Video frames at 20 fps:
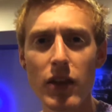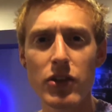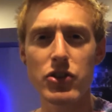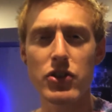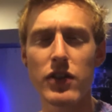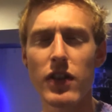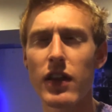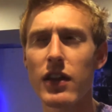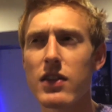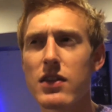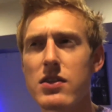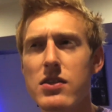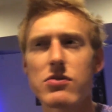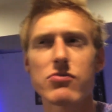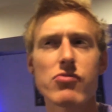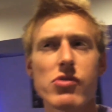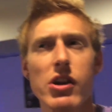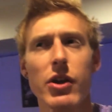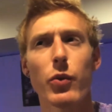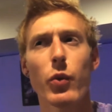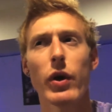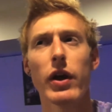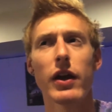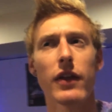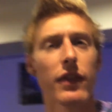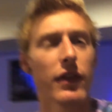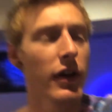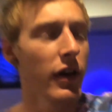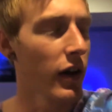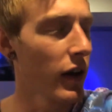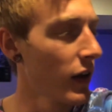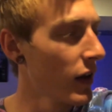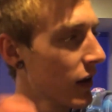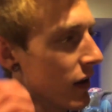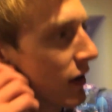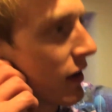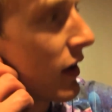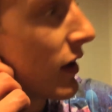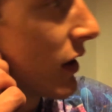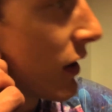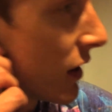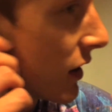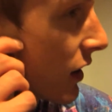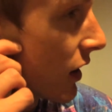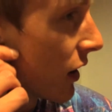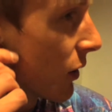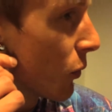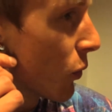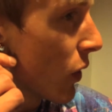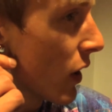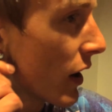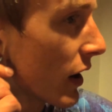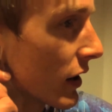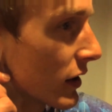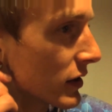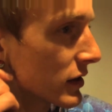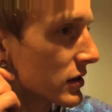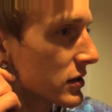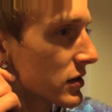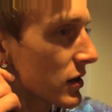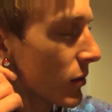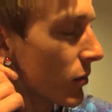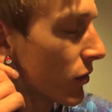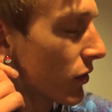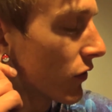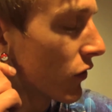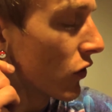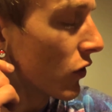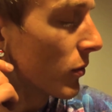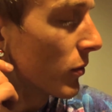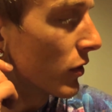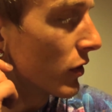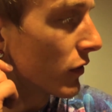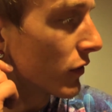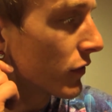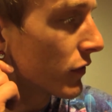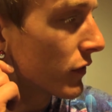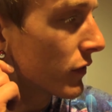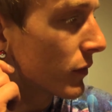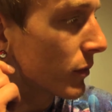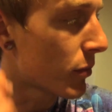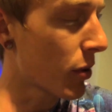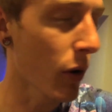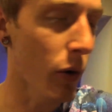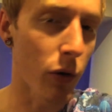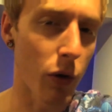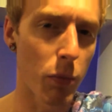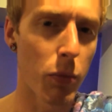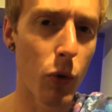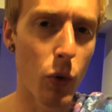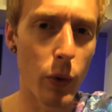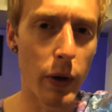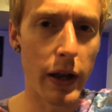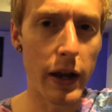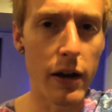Do you think this is really weird that I'm wearing some form of Pokeball